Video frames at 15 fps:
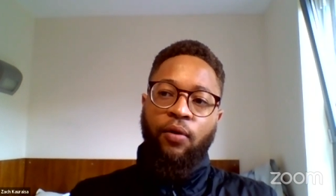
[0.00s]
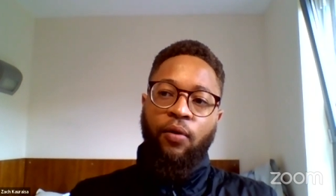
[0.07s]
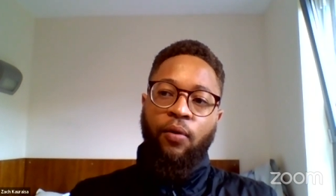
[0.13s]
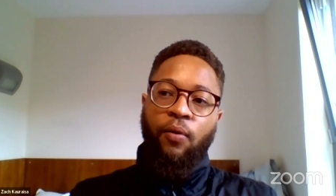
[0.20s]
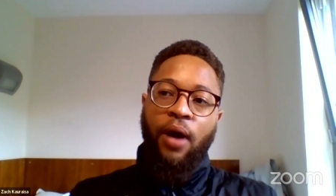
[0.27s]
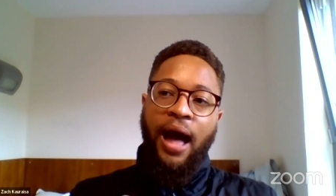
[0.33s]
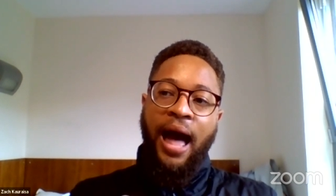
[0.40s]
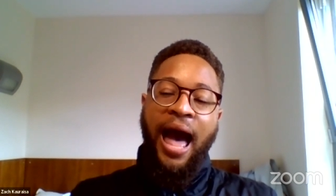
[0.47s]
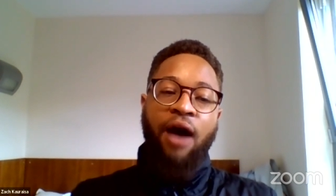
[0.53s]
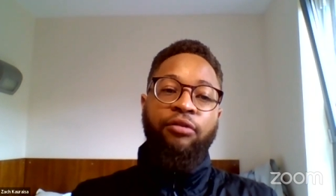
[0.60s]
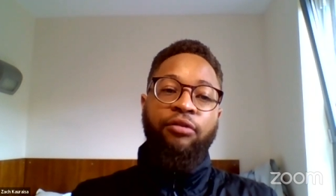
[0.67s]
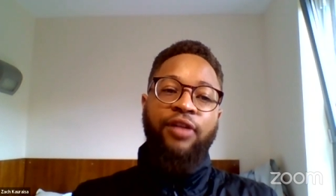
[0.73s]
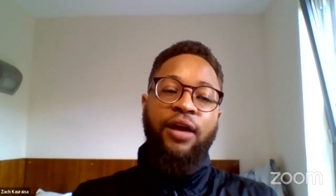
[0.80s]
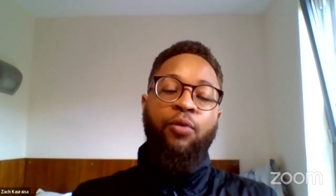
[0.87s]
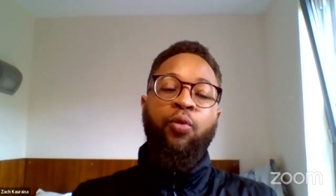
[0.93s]
how
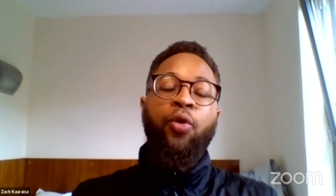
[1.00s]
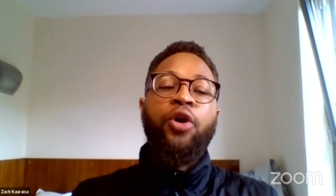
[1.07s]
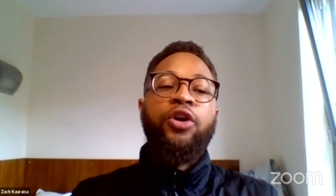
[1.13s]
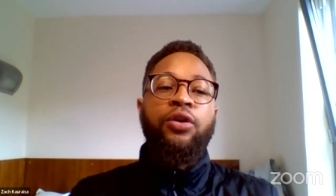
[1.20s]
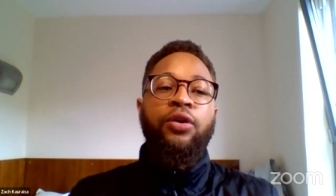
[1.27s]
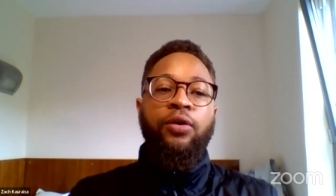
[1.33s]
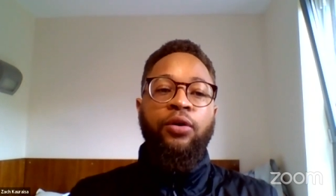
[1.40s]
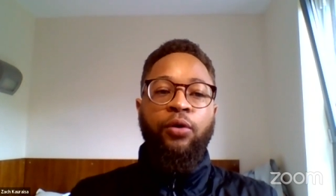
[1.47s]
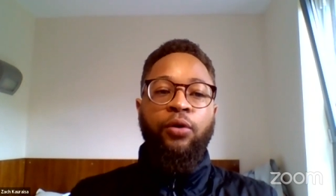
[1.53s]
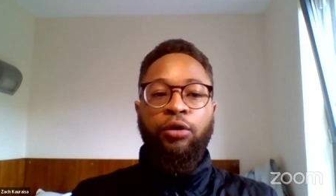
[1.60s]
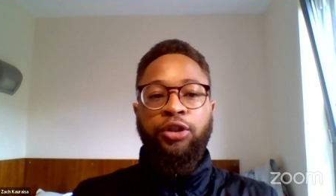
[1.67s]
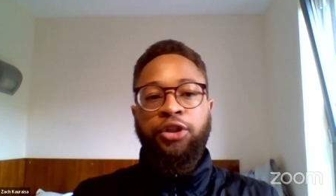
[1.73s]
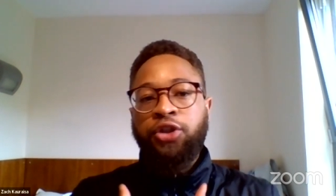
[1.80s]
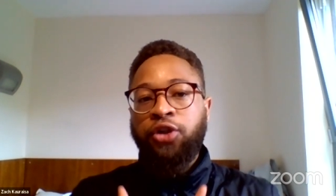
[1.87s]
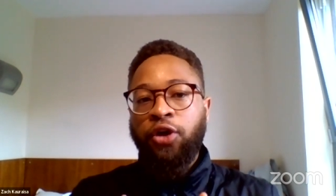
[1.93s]
they would or
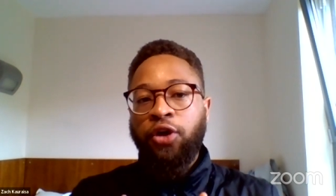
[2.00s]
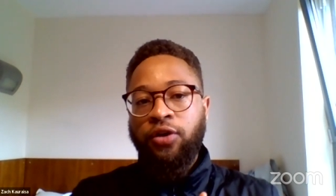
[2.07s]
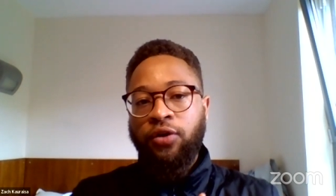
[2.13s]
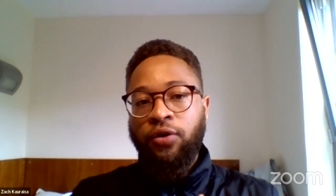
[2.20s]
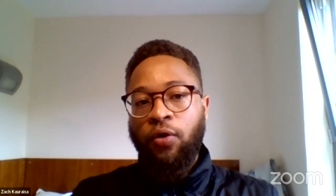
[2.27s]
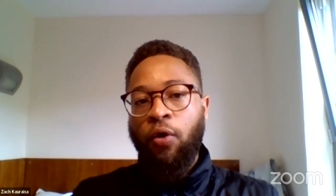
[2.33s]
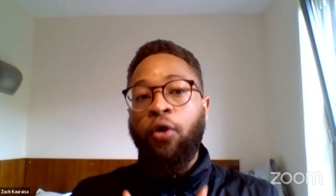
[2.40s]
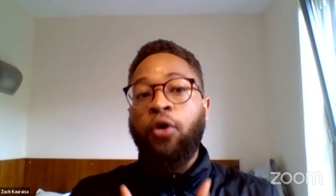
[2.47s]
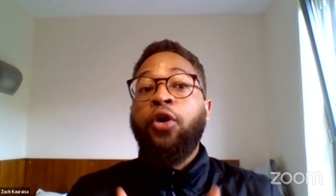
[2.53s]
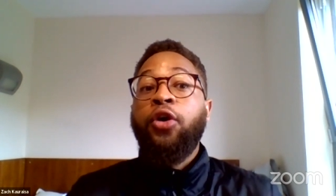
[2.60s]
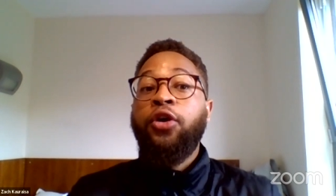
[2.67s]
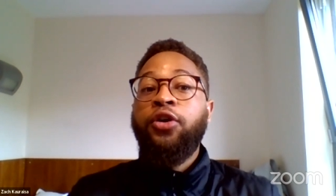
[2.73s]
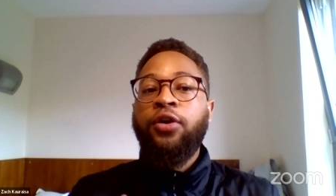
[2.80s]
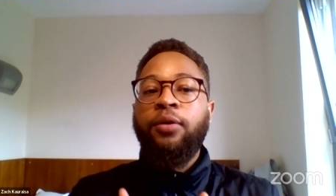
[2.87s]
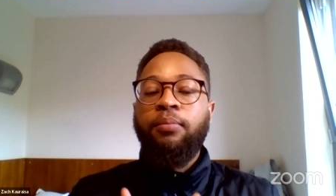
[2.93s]
should or
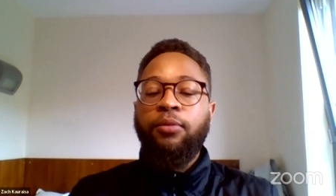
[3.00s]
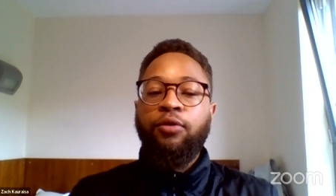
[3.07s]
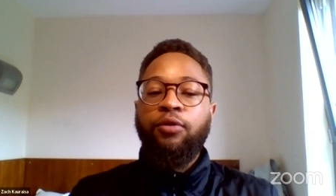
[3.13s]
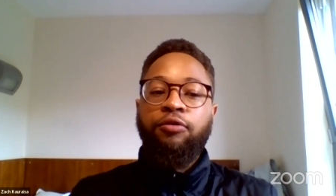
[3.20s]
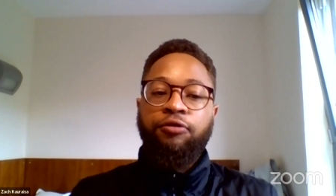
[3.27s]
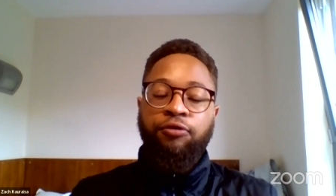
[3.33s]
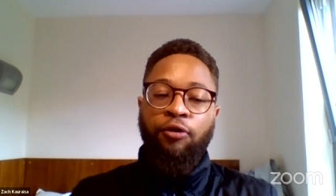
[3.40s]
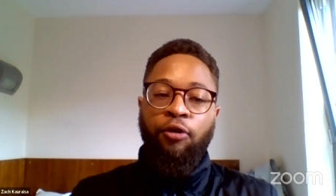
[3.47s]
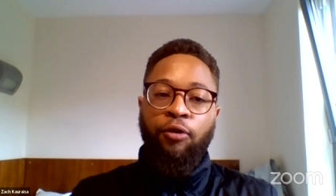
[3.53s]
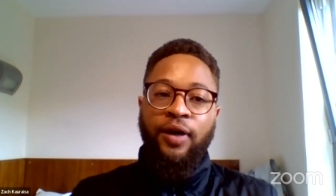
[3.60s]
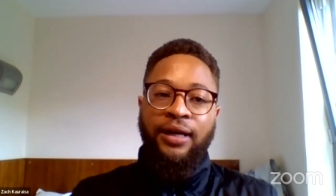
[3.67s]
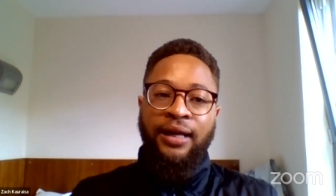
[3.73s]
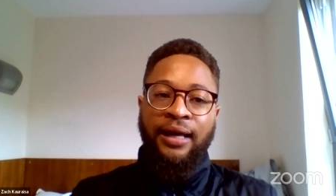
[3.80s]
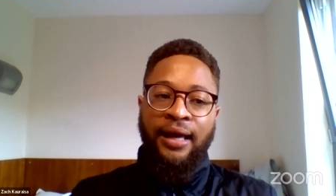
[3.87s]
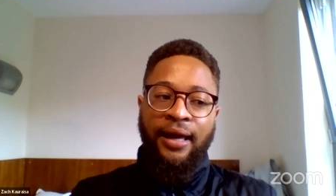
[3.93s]
could move
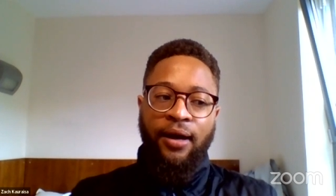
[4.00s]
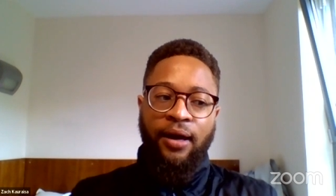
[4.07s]
forward,